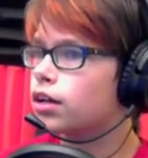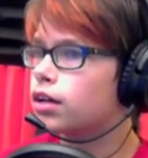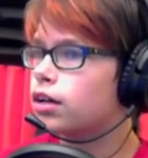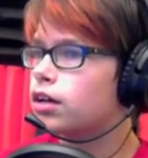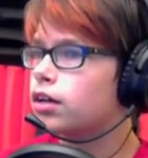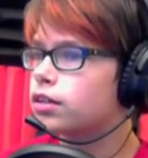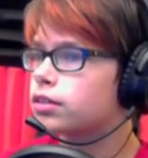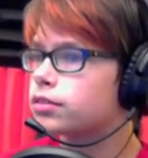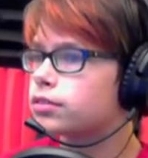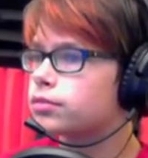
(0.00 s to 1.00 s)
Uh,
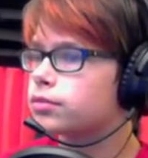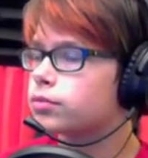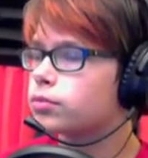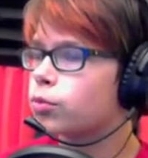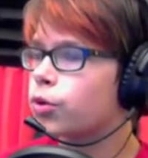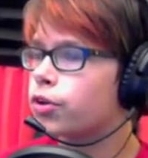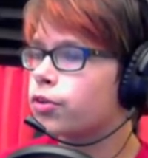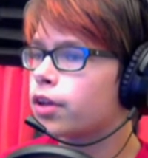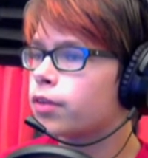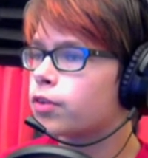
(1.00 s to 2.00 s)
Royal
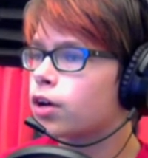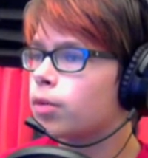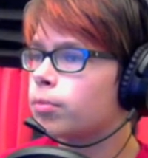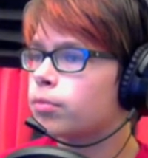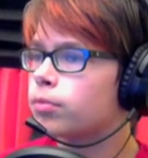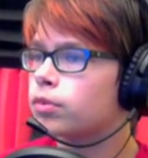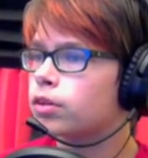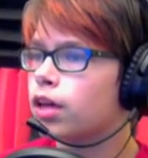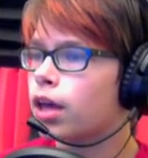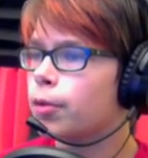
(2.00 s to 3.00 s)
Knife com
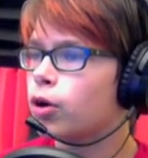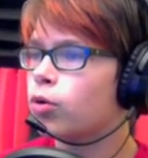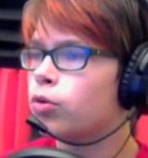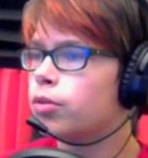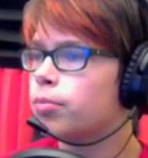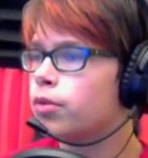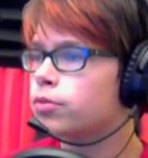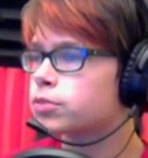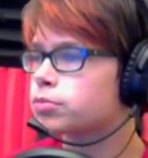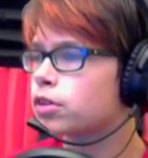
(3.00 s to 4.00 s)
Camo, the
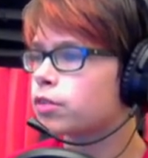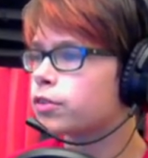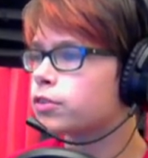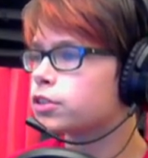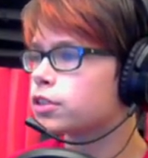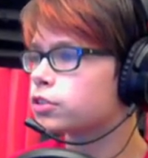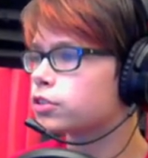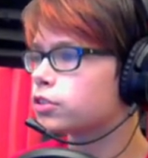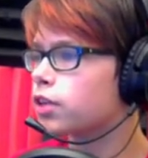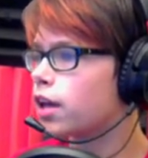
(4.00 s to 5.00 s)
boost Prophet
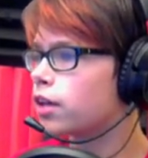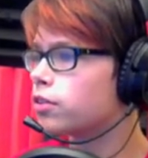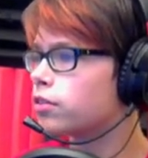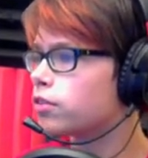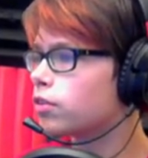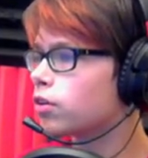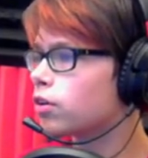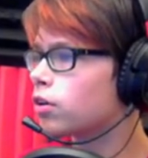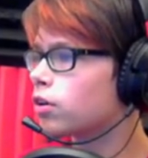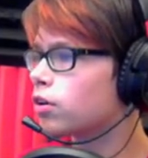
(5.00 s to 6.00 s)
gesture, and
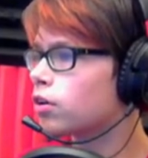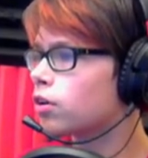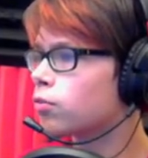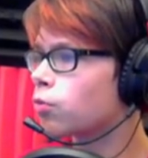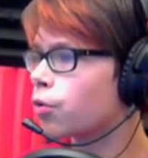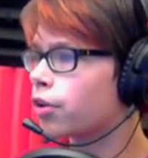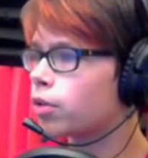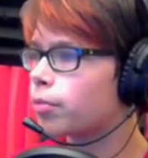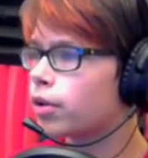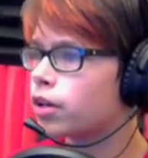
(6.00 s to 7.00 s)
uh, Royal
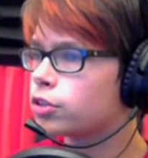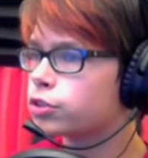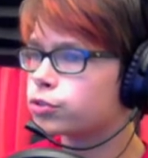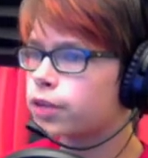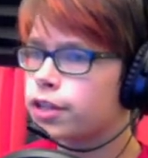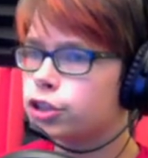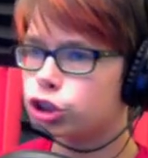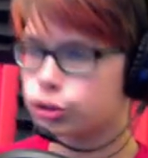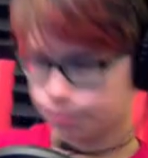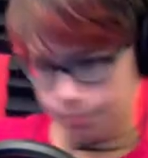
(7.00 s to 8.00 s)
on my
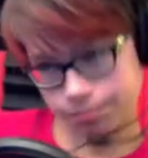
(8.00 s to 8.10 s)
Dredge.